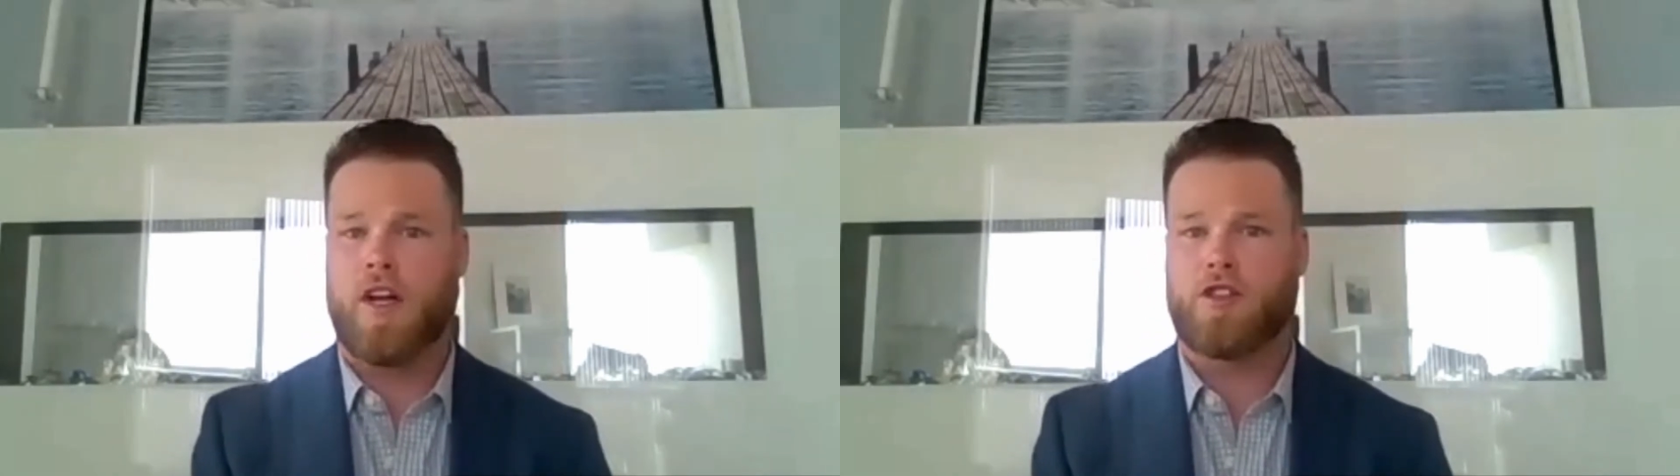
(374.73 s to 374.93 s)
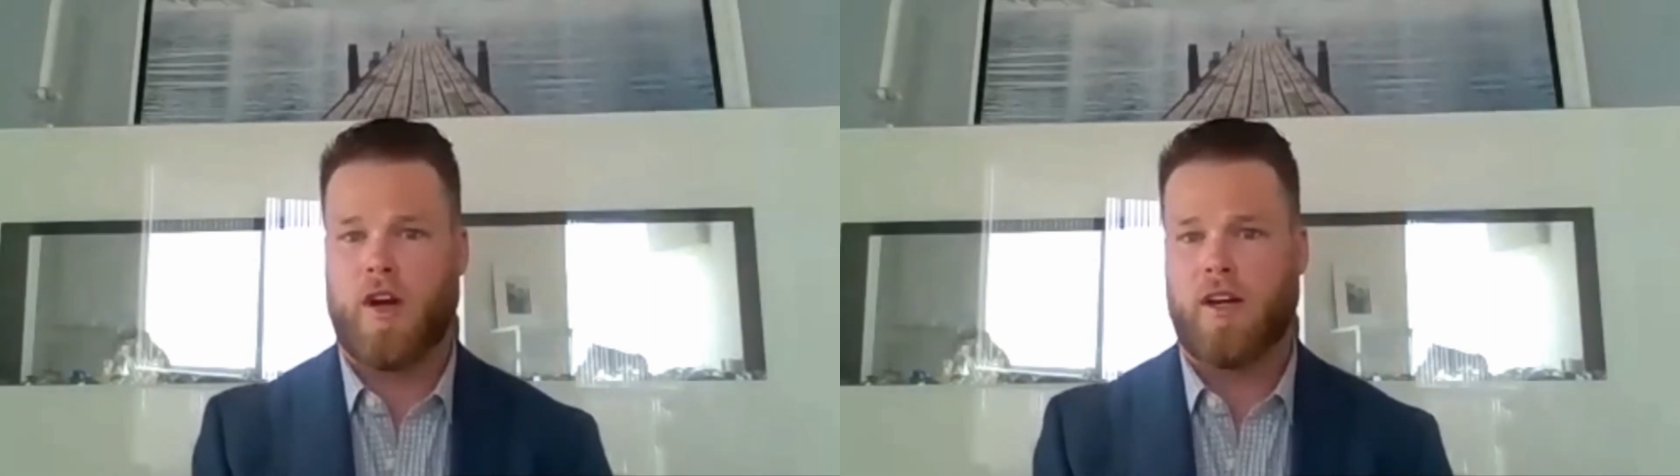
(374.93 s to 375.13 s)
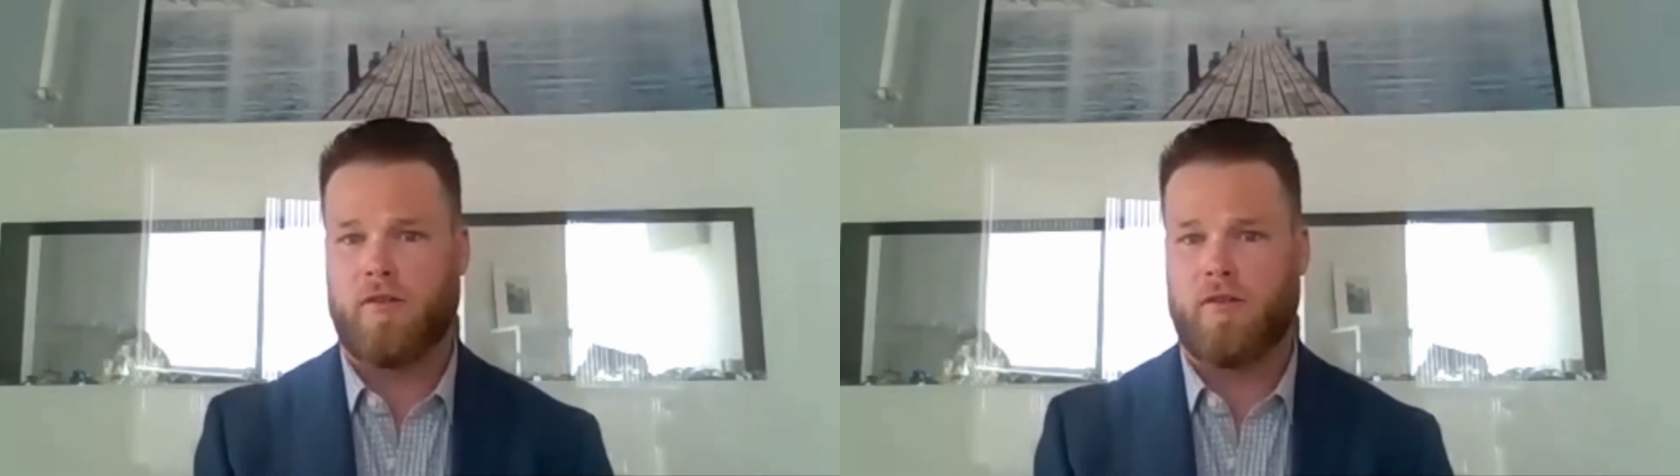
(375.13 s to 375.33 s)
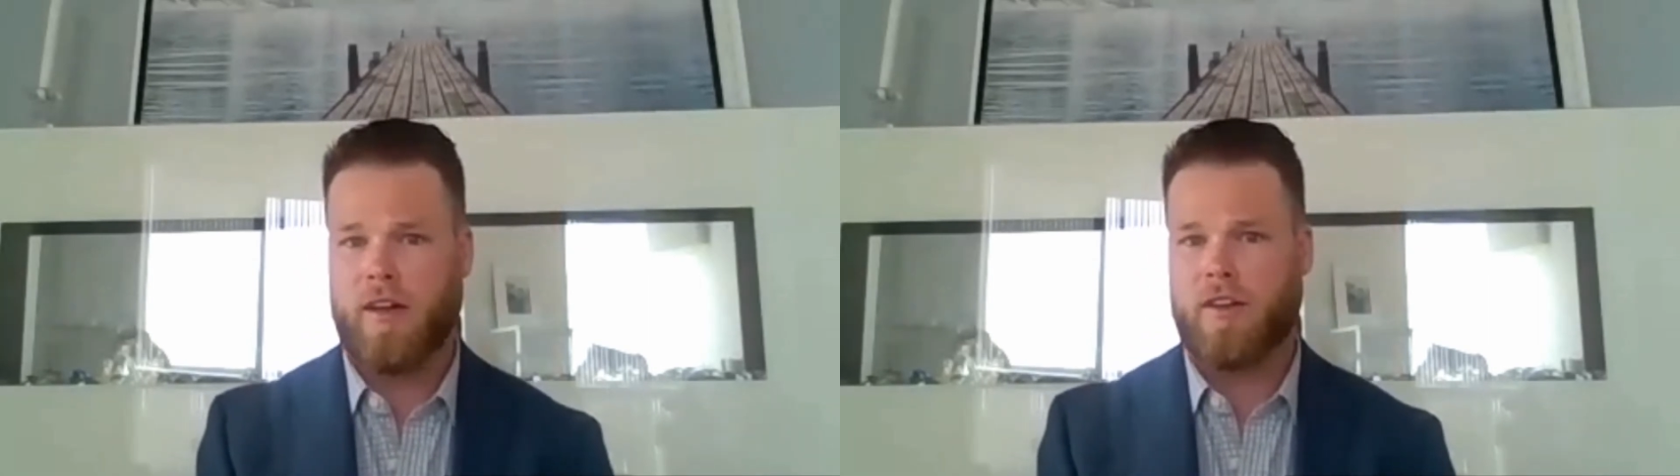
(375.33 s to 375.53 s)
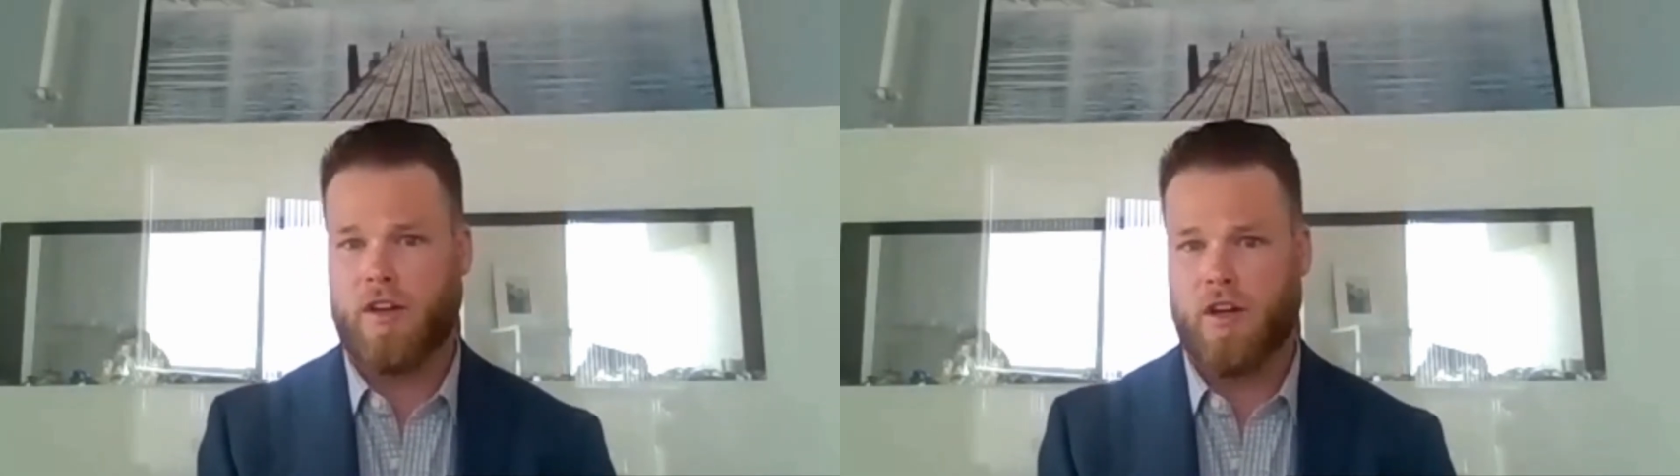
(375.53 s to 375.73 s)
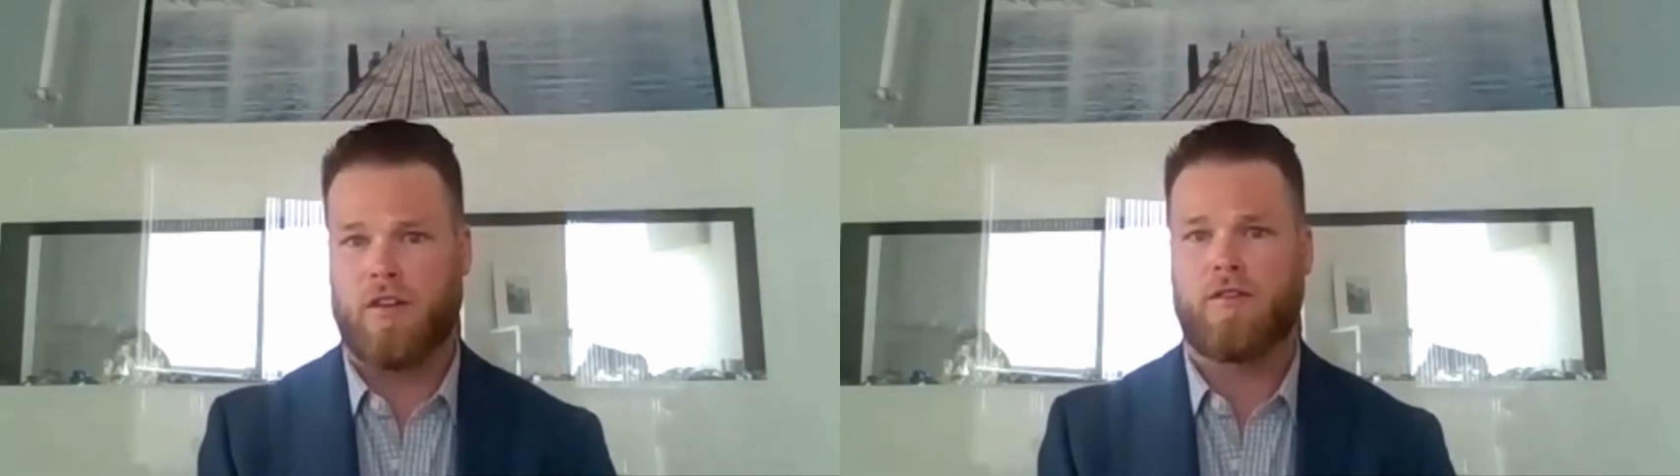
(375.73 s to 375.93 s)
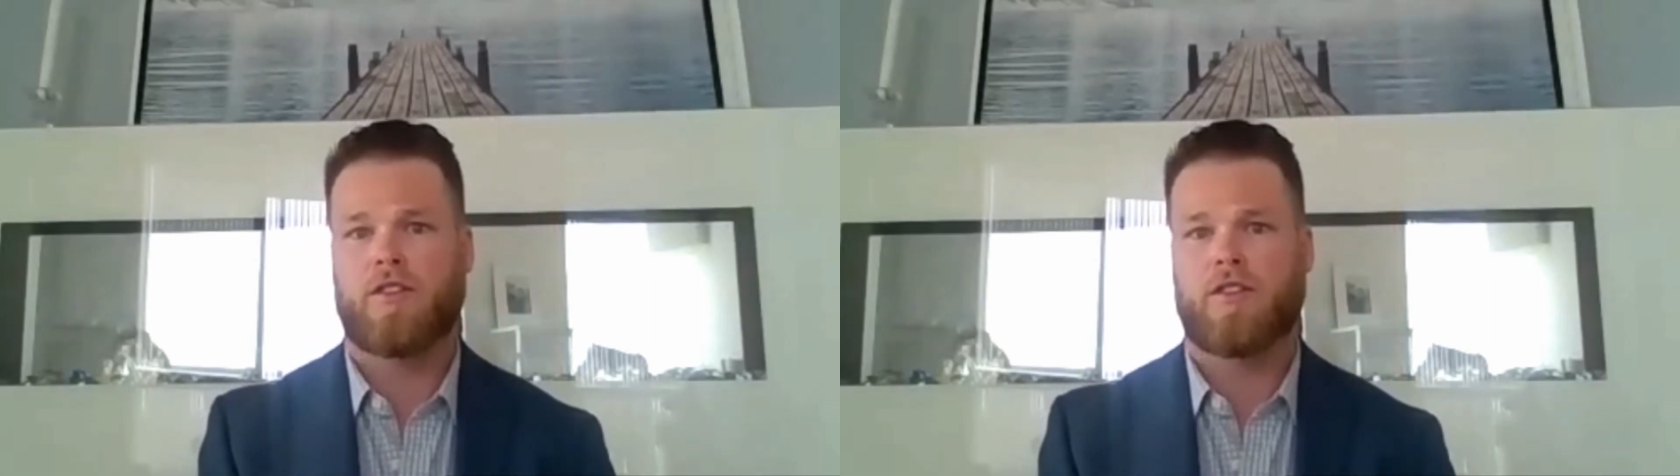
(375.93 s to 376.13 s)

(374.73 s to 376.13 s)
on trying to flatten the curve,